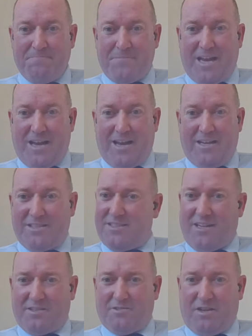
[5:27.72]
uh, it's
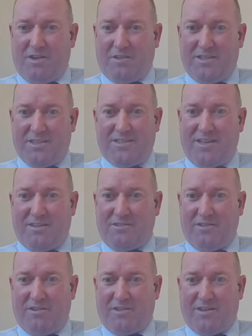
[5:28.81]
not a good look. It's not a
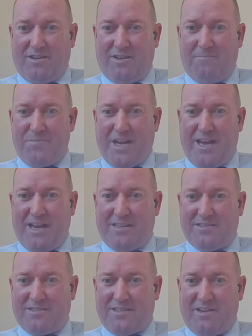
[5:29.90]
good look at all.
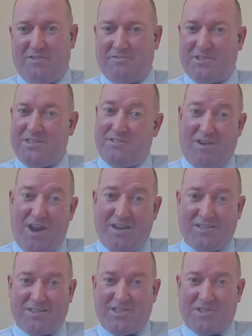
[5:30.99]
And I know it was another
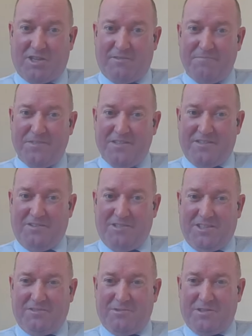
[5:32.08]
long session.
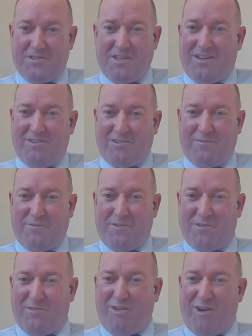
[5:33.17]
Louise, you were not looking
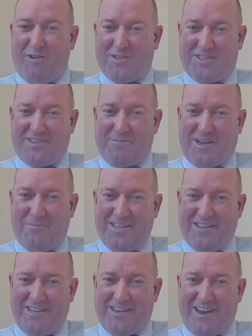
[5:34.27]
forward to them
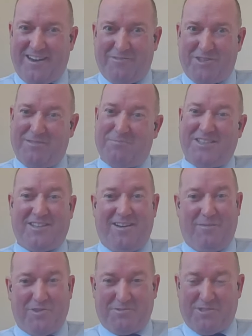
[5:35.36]
coming in again. I've done it
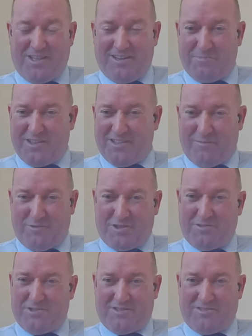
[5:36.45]
myself as well. I've been there for
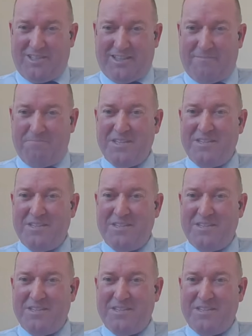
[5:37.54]
two or three of them.